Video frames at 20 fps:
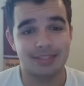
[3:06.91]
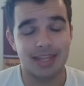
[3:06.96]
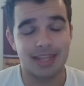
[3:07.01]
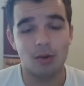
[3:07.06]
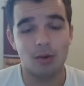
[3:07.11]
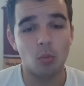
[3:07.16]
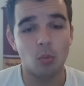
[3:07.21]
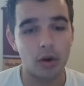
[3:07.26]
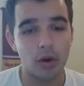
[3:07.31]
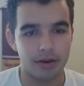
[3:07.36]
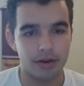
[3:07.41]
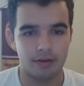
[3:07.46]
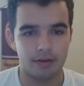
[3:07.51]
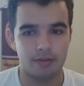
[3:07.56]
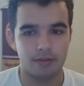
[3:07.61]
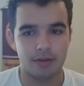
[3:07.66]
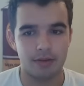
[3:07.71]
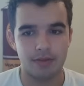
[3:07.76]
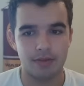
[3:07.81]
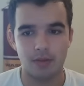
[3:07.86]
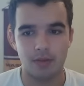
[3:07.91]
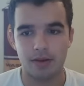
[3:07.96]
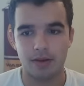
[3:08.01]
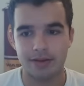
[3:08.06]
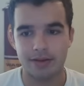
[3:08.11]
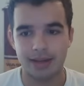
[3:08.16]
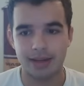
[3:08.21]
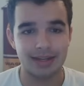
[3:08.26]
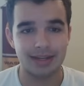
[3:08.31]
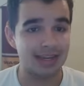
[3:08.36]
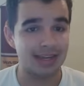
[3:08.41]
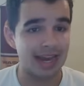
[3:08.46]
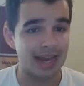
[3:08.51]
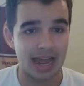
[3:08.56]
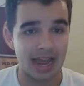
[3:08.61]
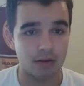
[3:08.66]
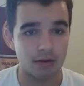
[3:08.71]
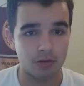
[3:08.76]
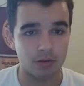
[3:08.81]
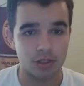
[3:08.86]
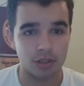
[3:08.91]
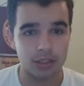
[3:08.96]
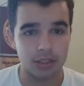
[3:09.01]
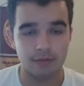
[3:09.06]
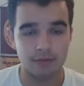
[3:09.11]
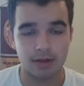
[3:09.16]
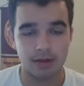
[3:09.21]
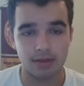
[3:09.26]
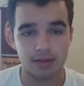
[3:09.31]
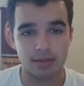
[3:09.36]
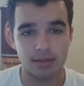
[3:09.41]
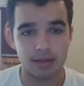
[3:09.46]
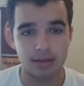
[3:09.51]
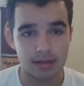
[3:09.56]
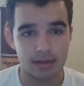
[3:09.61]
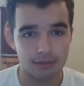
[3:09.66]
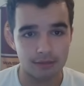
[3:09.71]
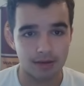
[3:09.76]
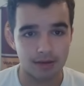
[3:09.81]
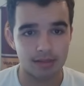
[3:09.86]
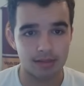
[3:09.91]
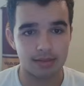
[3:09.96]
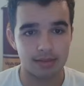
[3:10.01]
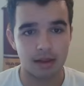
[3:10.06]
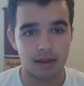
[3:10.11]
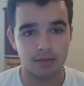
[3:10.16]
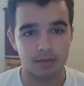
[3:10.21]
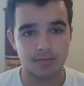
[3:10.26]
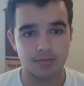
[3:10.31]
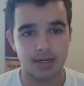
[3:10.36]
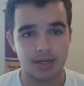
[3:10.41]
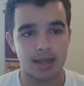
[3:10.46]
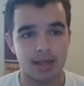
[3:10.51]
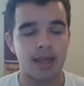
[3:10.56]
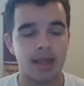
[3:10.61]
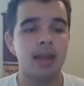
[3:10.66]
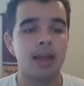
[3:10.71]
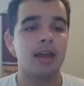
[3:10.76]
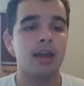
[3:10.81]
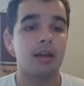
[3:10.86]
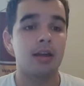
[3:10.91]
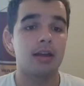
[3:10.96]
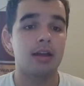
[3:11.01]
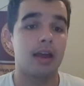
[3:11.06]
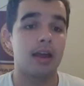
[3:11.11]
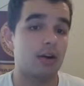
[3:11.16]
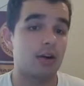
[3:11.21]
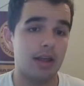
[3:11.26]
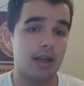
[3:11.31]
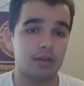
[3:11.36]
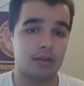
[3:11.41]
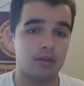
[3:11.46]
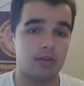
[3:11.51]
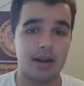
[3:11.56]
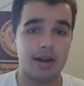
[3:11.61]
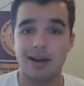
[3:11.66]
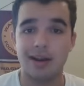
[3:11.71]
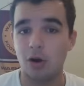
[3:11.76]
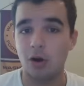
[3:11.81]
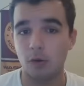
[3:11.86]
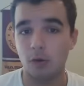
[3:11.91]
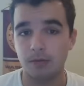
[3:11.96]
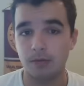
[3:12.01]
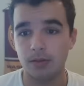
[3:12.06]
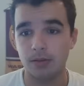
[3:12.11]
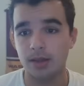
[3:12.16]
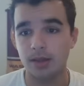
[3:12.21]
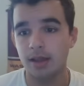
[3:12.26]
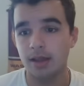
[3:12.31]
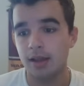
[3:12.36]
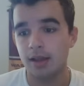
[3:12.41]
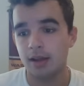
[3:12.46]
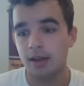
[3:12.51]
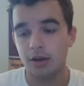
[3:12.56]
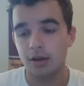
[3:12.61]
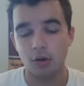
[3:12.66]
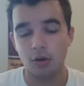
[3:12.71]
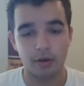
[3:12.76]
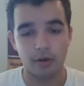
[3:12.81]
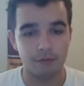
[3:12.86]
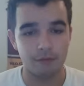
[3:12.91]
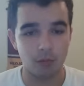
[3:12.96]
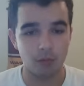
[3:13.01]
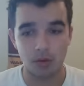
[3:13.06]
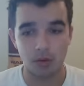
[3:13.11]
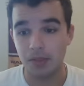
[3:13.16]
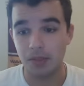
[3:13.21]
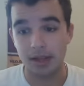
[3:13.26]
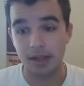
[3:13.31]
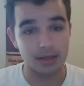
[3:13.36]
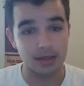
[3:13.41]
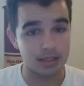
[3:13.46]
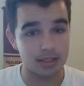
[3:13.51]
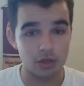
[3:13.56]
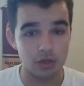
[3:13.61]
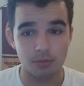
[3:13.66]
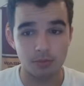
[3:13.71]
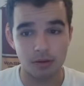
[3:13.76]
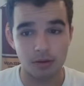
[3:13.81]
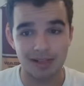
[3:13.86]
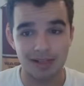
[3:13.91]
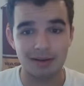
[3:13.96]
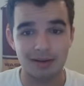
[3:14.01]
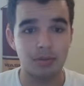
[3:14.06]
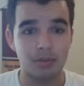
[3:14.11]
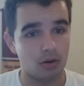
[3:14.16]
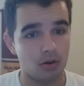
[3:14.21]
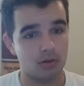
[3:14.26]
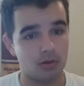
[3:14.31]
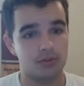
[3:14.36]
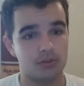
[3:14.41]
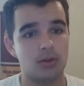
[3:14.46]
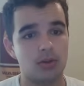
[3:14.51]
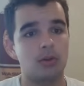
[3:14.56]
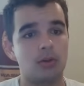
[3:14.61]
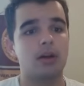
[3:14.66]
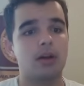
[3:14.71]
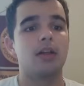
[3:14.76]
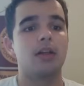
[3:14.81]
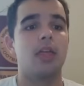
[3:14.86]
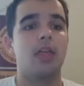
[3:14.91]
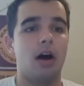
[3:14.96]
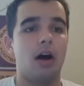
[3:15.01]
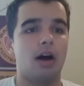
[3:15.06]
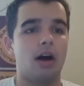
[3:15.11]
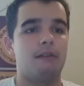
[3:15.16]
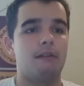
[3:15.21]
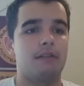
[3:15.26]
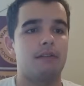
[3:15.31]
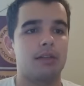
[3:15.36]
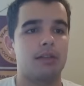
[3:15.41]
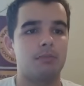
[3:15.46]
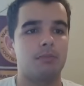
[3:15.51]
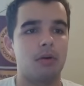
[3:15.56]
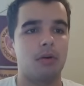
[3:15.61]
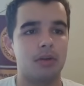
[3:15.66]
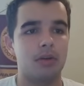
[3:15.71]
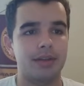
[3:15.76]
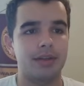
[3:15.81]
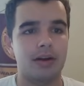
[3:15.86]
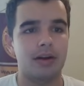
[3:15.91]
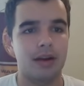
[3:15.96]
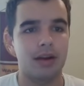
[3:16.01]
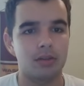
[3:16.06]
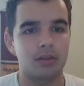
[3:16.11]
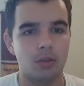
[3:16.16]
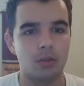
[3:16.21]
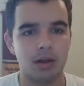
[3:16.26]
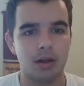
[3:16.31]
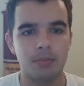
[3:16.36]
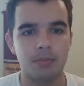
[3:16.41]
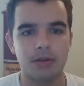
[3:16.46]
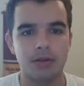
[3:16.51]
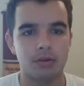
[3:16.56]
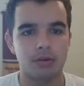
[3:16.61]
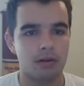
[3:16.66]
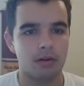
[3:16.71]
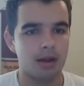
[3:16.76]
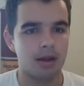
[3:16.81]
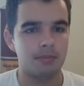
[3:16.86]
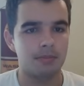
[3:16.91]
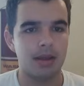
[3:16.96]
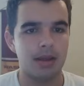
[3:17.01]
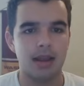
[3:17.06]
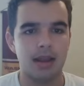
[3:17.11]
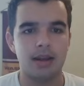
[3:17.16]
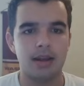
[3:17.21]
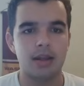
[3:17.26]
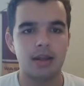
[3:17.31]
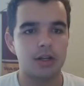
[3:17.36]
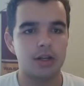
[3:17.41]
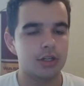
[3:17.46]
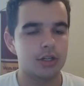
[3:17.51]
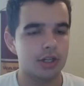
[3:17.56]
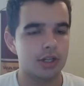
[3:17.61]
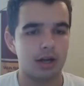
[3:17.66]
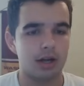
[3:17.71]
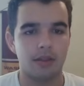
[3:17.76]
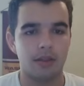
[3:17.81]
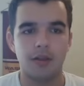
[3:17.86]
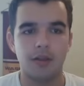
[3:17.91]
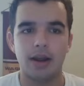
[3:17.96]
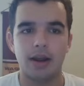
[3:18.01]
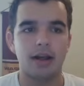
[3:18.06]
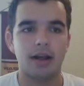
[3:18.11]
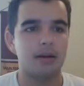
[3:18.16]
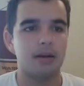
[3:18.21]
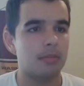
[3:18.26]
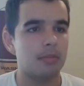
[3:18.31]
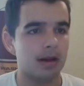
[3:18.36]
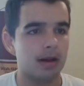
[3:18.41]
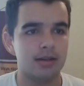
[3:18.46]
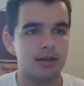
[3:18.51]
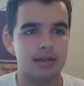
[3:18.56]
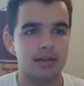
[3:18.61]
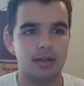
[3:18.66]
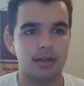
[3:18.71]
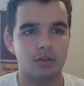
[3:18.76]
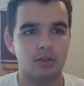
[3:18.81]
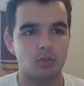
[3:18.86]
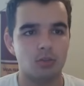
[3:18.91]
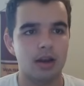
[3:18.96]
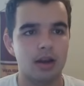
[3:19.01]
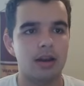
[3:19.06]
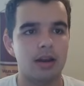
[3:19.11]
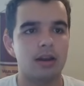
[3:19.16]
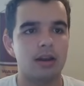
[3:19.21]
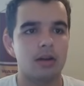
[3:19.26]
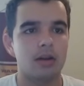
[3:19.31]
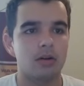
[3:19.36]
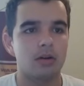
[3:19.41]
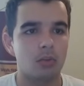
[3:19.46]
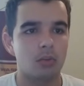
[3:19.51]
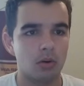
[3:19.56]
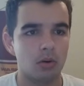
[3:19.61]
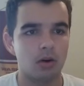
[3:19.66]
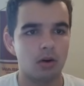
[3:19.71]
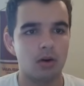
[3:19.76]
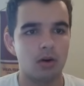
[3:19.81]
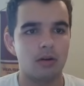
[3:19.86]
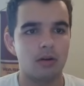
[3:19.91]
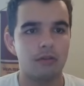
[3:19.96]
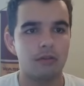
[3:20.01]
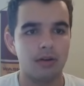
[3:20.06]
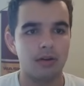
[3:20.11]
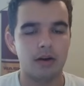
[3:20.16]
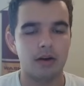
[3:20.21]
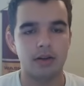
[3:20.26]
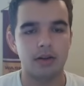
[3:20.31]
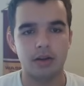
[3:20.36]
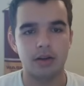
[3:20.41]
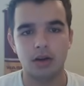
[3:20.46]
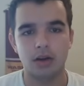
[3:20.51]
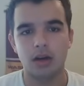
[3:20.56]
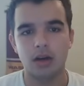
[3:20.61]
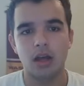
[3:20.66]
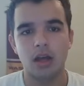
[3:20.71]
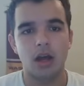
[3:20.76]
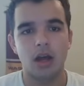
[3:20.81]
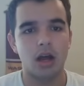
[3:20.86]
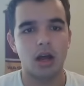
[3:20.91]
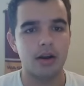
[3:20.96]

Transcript: They wouldn't have if they would have had like an average defense. The defense saved them today or yesterday, and hopefully going forward, they continue to ball out, but also the offense balls out as well. But Daron Payne, Jonathan Allen, and Montez Sweat were all very good.